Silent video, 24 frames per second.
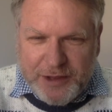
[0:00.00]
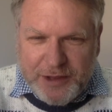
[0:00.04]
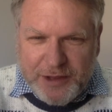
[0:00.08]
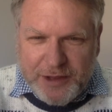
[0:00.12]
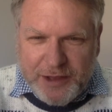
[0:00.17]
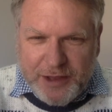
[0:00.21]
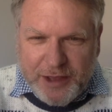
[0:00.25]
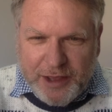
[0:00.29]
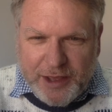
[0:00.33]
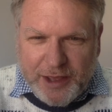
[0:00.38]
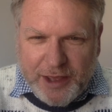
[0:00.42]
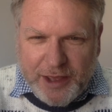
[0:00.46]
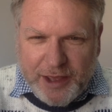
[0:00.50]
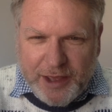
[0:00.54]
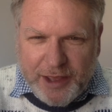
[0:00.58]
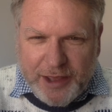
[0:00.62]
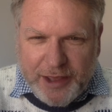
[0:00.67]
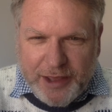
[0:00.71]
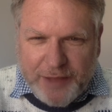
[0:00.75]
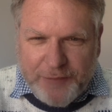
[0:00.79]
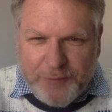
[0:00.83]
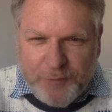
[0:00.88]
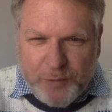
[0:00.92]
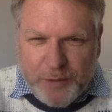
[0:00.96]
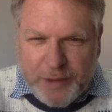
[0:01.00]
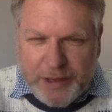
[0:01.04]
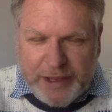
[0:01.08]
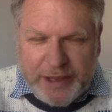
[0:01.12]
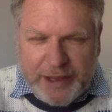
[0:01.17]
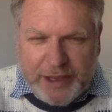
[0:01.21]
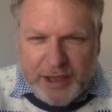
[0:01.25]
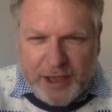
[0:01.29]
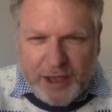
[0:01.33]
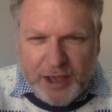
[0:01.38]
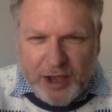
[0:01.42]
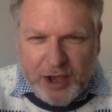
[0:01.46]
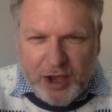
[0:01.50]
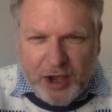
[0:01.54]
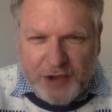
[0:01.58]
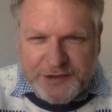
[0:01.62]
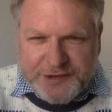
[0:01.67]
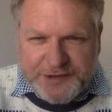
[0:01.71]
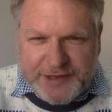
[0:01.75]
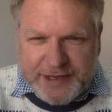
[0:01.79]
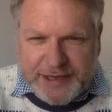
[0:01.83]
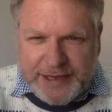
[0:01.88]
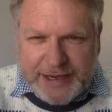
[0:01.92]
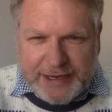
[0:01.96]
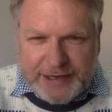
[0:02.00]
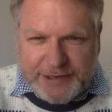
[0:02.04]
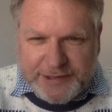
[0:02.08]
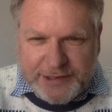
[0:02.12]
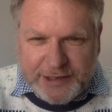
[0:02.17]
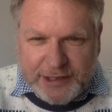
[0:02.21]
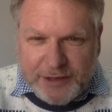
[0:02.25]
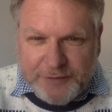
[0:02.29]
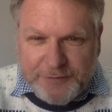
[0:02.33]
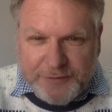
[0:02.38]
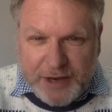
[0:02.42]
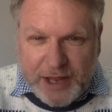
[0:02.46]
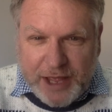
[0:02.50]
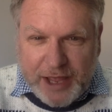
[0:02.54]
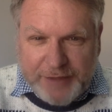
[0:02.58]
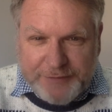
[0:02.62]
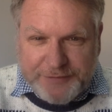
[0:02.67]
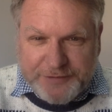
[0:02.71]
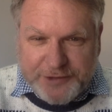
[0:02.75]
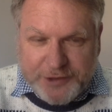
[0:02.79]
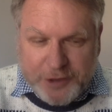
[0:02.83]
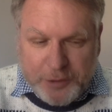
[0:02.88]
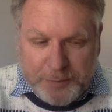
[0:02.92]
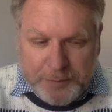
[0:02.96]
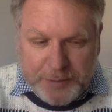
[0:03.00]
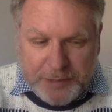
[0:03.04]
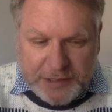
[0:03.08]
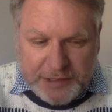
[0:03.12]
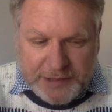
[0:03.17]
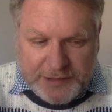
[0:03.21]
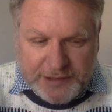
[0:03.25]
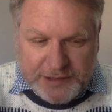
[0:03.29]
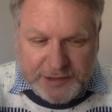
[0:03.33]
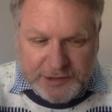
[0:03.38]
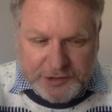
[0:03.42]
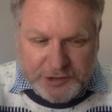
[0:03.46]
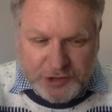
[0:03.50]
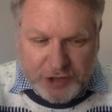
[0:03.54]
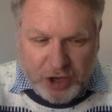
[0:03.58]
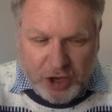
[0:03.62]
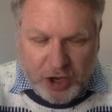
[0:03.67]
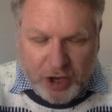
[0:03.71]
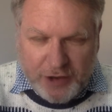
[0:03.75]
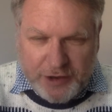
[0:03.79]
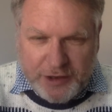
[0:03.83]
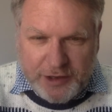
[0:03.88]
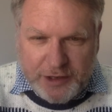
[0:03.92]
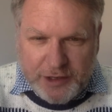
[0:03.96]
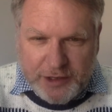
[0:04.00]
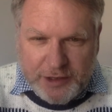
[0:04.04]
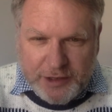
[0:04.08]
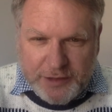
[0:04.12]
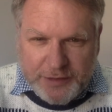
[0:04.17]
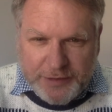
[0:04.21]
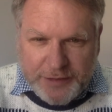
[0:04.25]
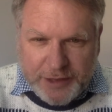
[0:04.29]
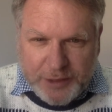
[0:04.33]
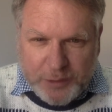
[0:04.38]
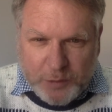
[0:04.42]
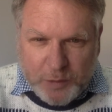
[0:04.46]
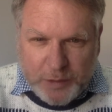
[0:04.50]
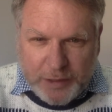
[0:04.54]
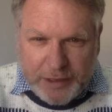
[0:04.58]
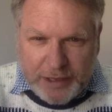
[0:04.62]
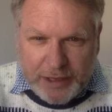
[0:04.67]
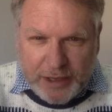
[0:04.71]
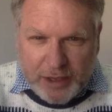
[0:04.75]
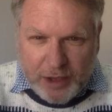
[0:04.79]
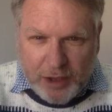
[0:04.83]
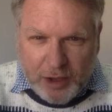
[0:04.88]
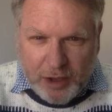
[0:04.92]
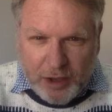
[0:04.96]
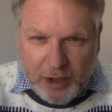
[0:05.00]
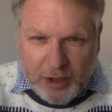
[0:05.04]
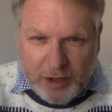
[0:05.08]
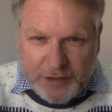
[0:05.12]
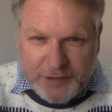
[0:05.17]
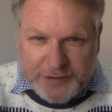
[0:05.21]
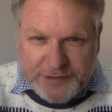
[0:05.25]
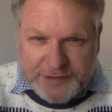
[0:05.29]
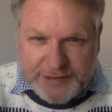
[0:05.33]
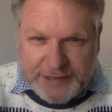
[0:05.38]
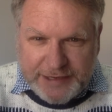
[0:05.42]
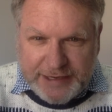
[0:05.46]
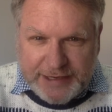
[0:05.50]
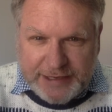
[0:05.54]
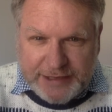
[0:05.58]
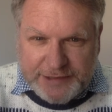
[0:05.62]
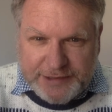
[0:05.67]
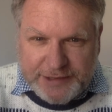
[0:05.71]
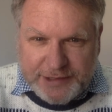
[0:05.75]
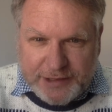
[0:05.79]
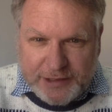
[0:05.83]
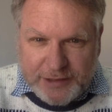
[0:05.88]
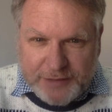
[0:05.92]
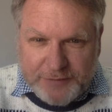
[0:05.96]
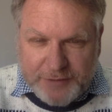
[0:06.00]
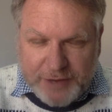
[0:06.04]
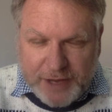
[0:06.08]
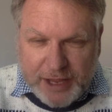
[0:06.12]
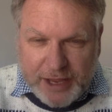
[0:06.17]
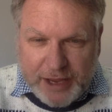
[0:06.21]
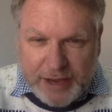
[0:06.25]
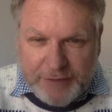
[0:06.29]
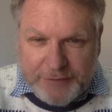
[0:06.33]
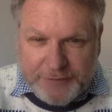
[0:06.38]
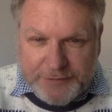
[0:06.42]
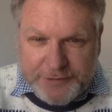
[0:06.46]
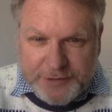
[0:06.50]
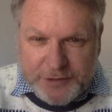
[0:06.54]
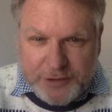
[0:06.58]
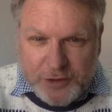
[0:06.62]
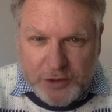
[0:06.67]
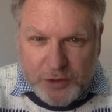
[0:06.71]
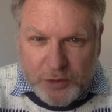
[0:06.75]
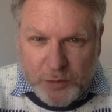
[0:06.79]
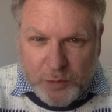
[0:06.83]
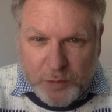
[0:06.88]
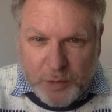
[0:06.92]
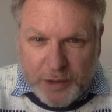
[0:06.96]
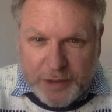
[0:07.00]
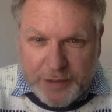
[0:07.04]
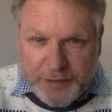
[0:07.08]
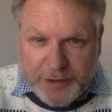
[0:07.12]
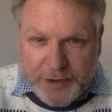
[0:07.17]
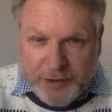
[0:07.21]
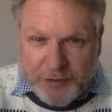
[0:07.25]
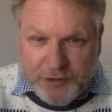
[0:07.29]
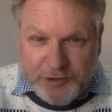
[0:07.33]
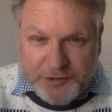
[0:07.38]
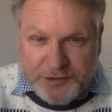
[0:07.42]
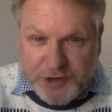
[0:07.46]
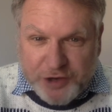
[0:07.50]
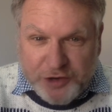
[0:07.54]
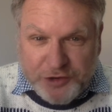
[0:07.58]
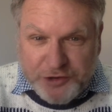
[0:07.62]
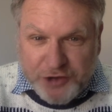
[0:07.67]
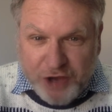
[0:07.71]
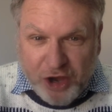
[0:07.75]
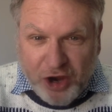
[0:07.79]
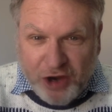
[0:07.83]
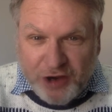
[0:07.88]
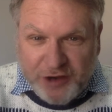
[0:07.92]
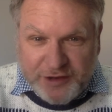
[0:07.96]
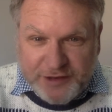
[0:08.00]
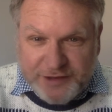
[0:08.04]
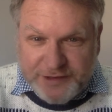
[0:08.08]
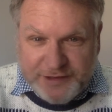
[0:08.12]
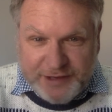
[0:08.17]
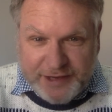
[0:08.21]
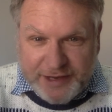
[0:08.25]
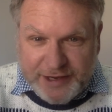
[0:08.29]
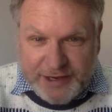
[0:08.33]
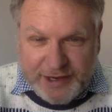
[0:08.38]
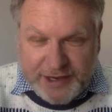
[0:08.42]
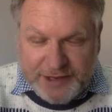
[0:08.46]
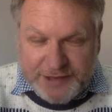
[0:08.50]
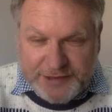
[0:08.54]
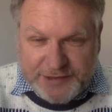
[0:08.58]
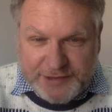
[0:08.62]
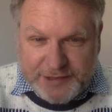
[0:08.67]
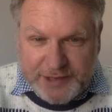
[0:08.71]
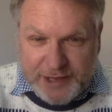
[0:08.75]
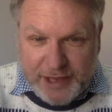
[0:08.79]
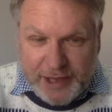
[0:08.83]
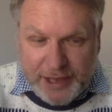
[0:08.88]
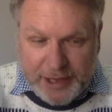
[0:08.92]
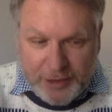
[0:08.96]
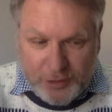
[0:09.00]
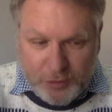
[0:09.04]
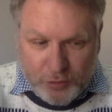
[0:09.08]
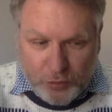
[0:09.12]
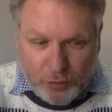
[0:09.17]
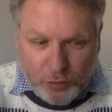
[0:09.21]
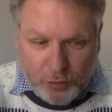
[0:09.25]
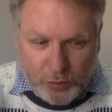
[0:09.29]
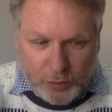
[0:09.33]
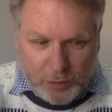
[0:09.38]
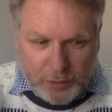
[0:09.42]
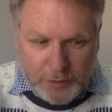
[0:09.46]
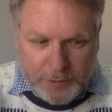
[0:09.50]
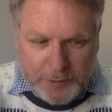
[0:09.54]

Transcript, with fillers: Uh, if we uh, are seeking to live lives that are pleasing to God, then we are seeking to live lives where there is no darkness in us at all.